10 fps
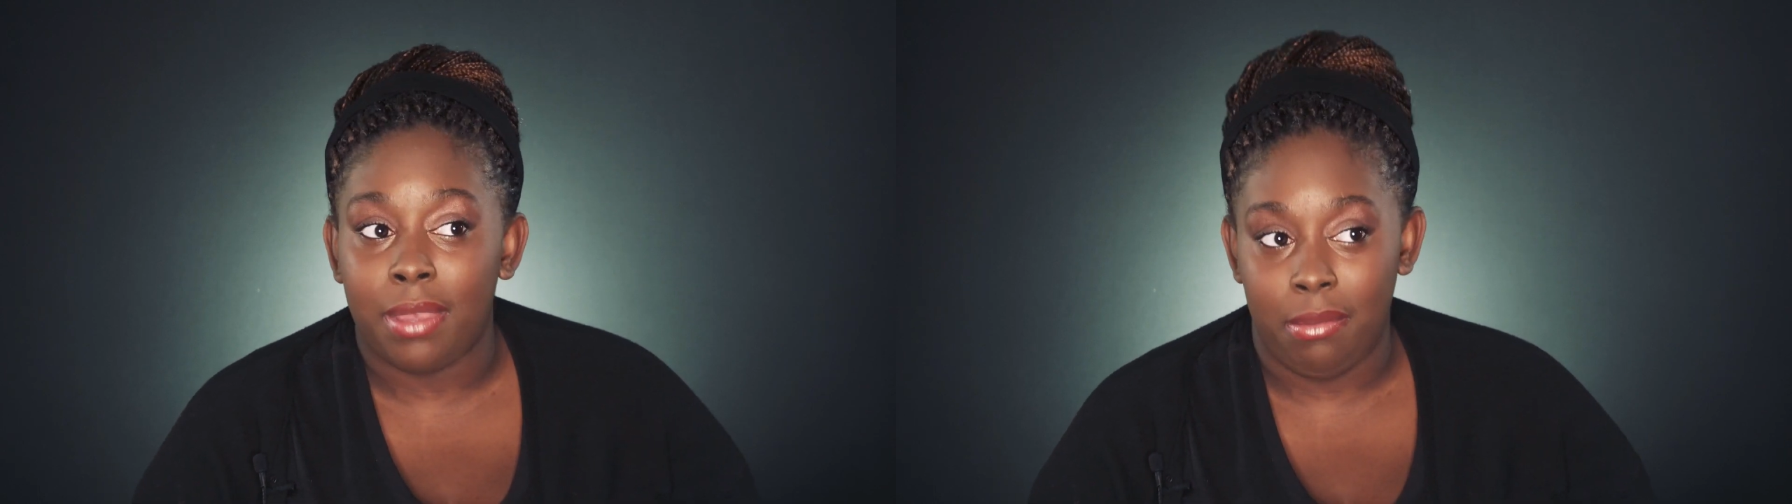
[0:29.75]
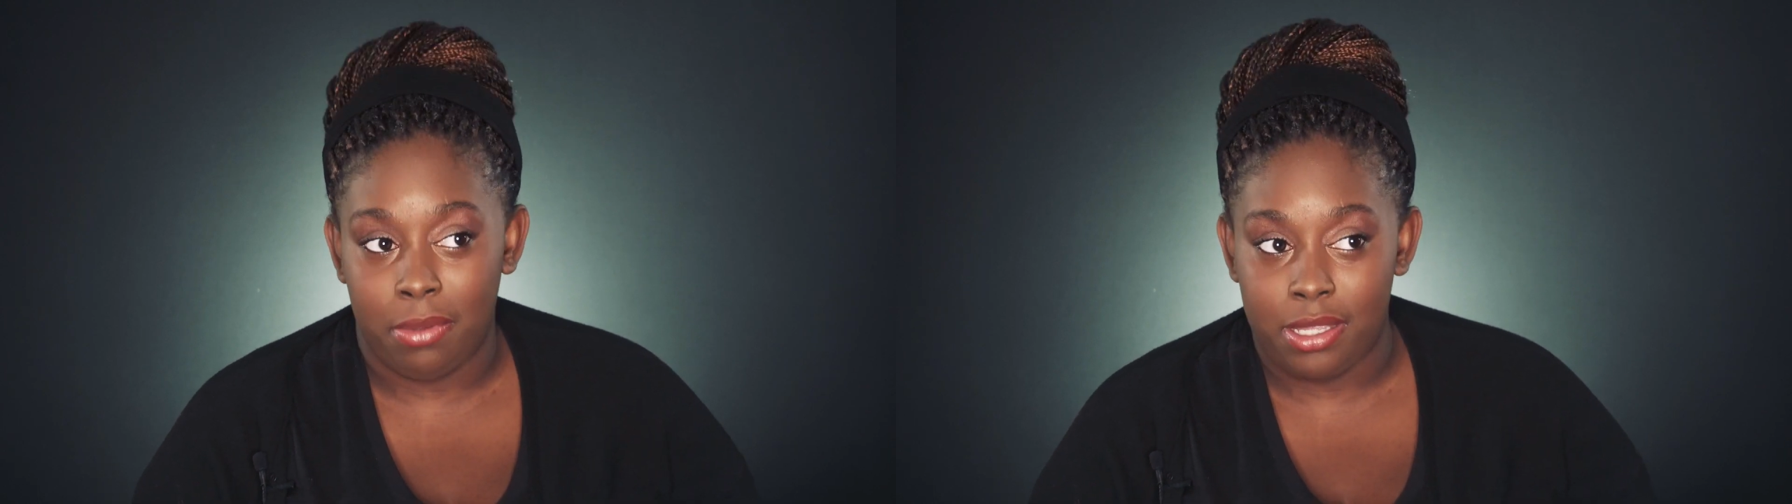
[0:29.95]

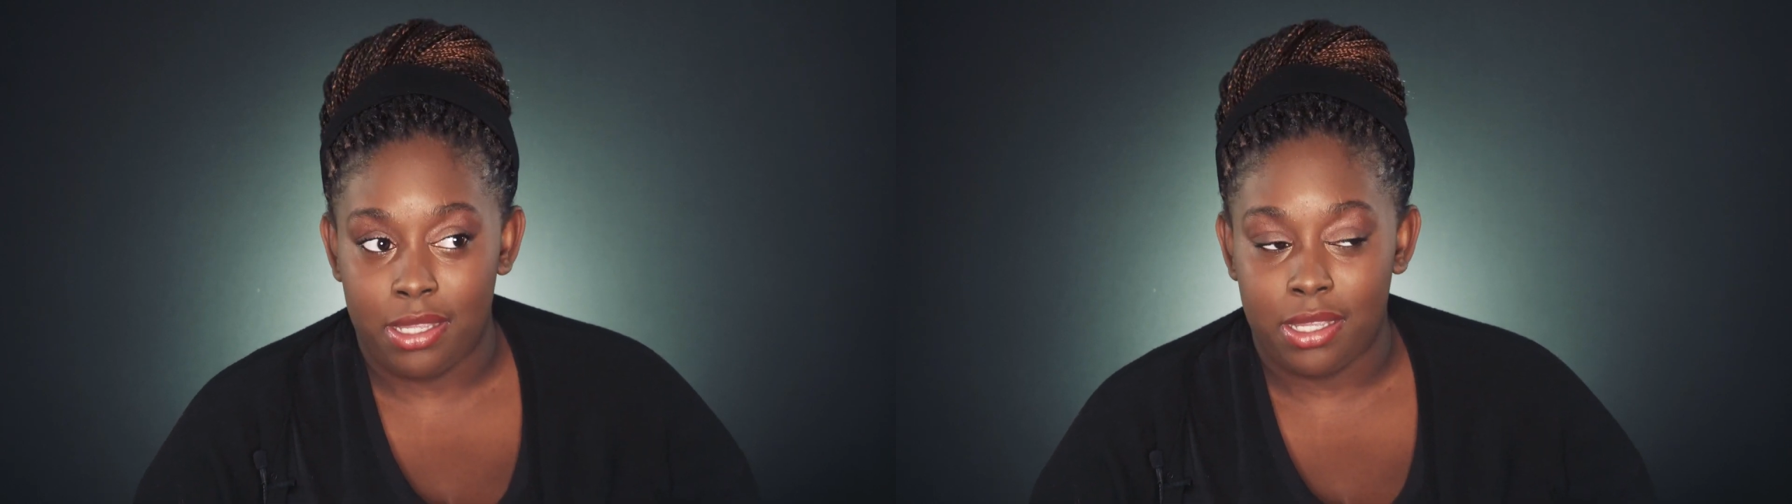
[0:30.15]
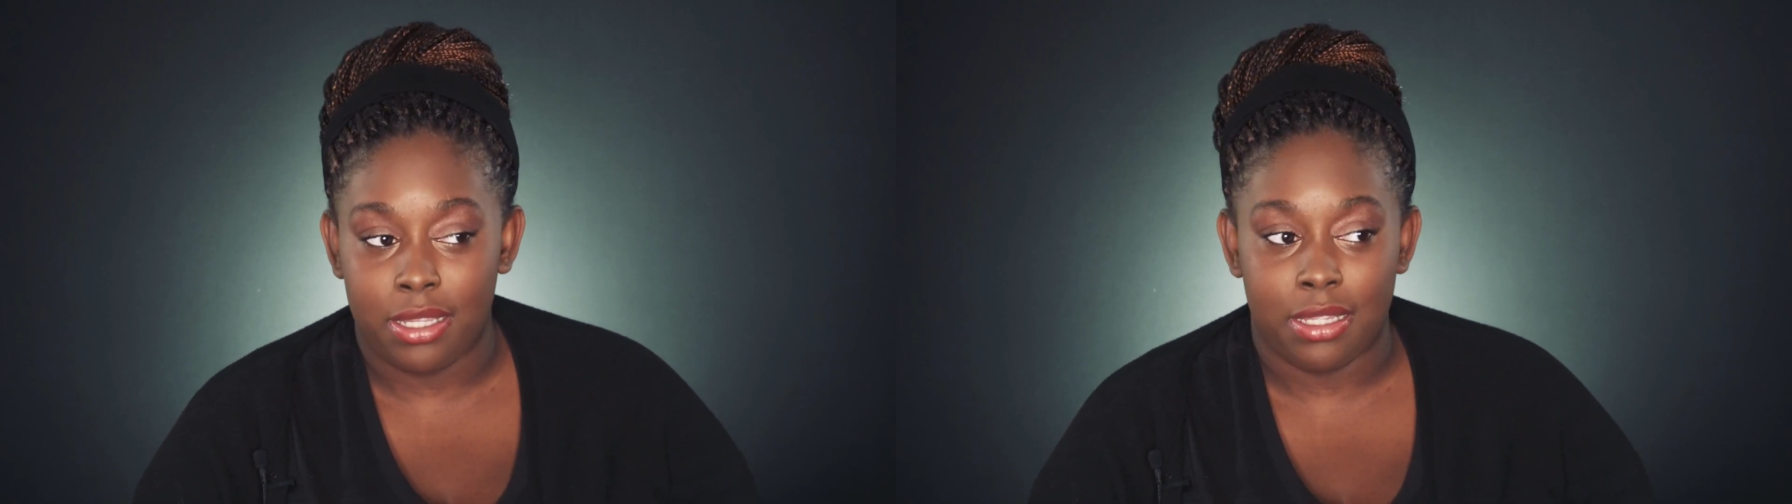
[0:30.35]

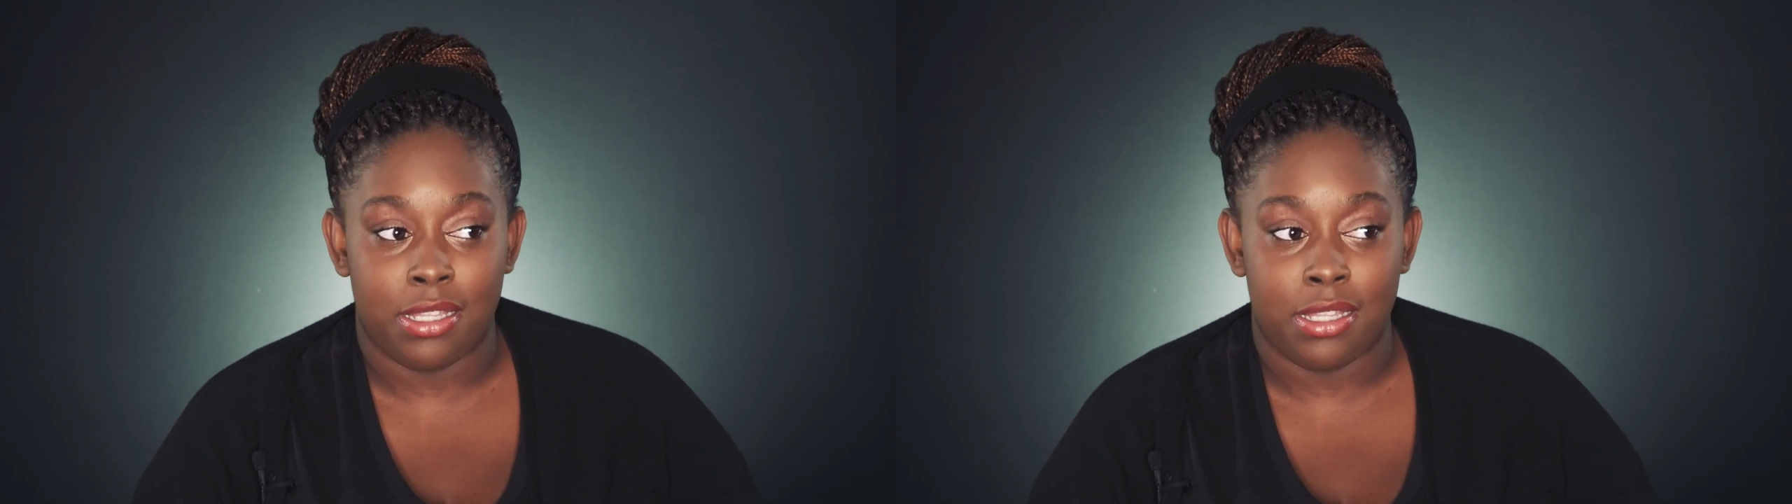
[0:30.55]
maybe.